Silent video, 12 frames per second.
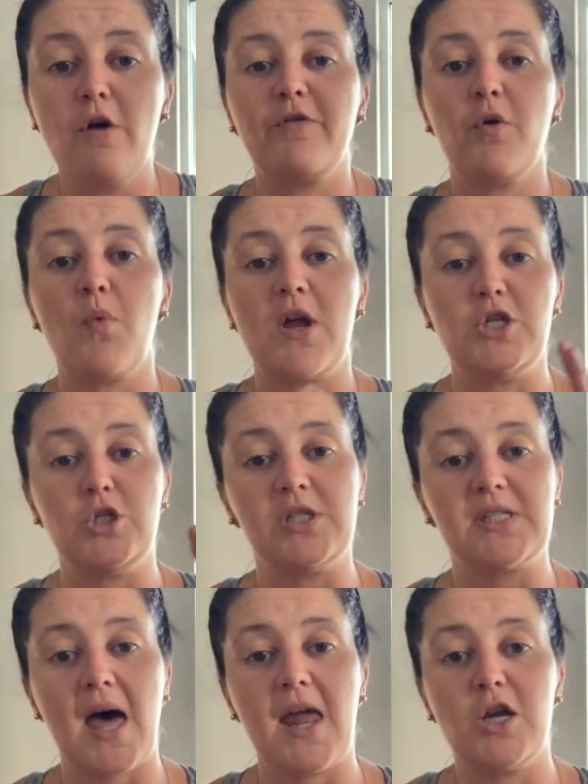from when you
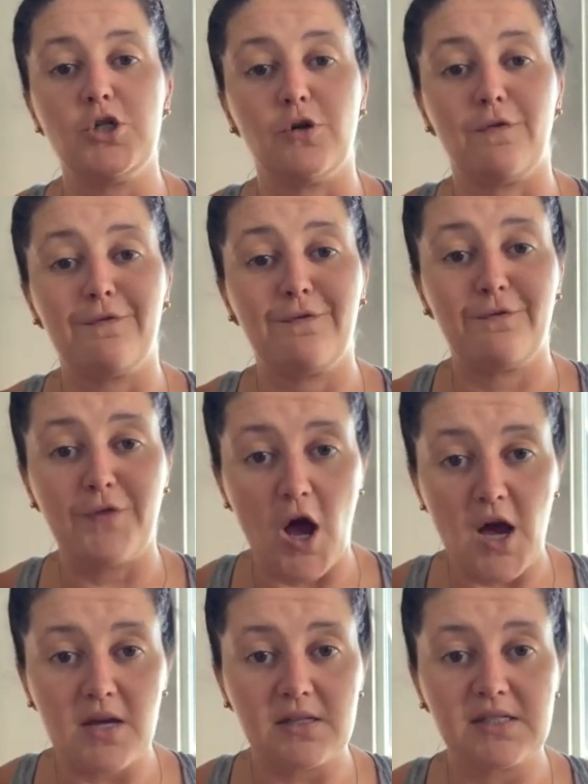started your
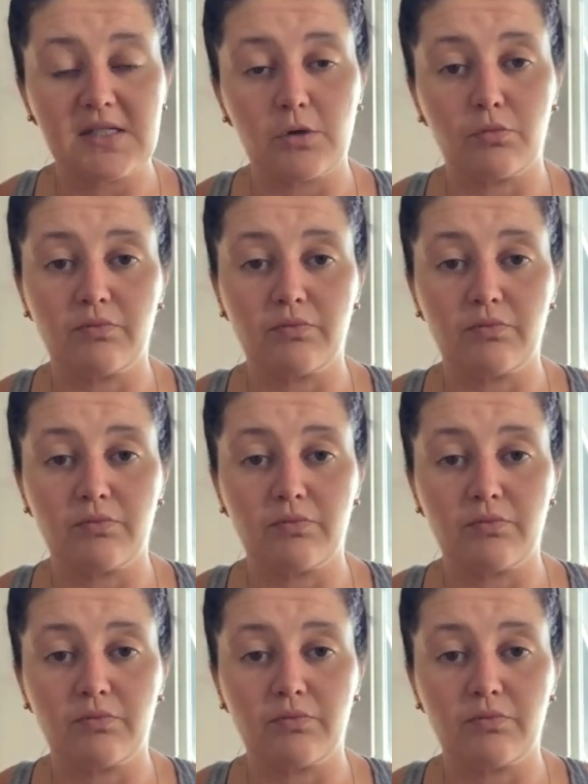first